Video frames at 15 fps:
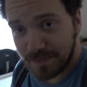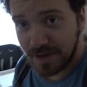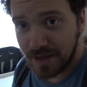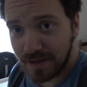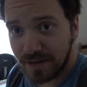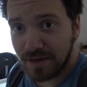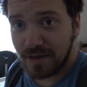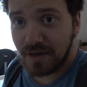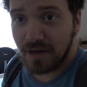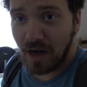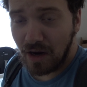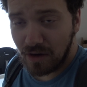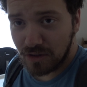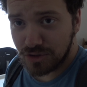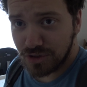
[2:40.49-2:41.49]
in it,
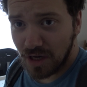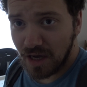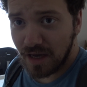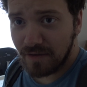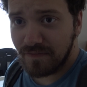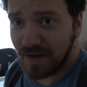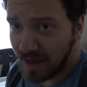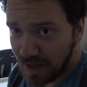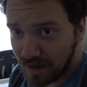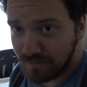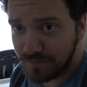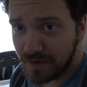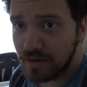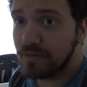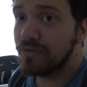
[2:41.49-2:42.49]
hard drive,
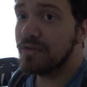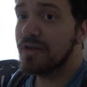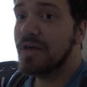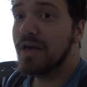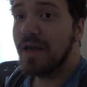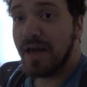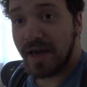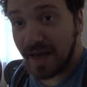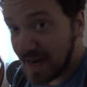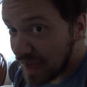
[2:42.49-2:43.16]
headphones, and